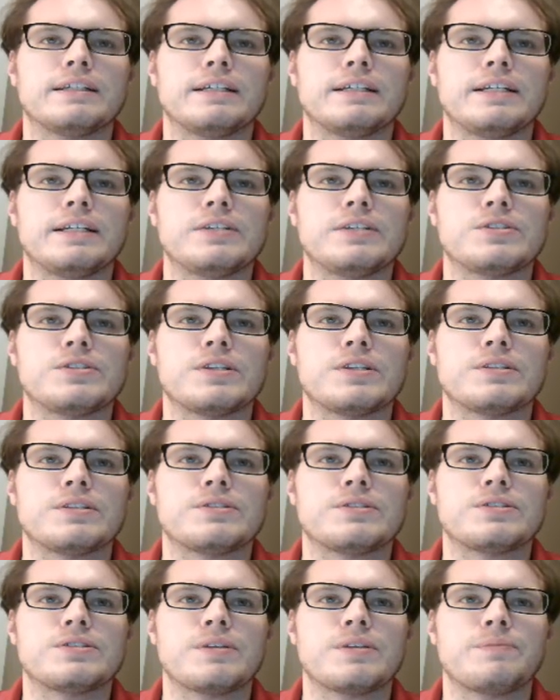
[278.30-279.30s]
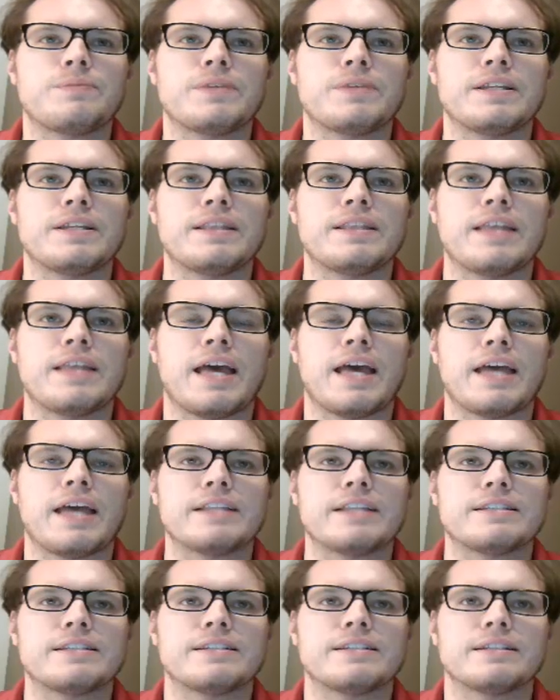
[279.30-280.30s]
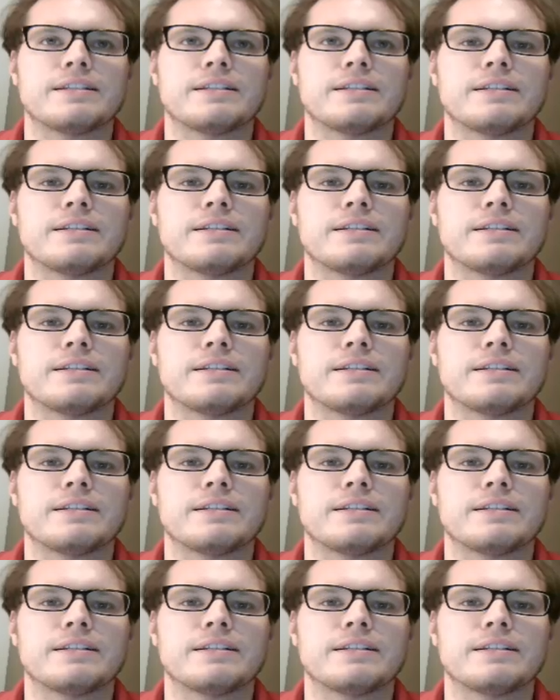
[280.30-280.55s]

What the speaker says: is it something that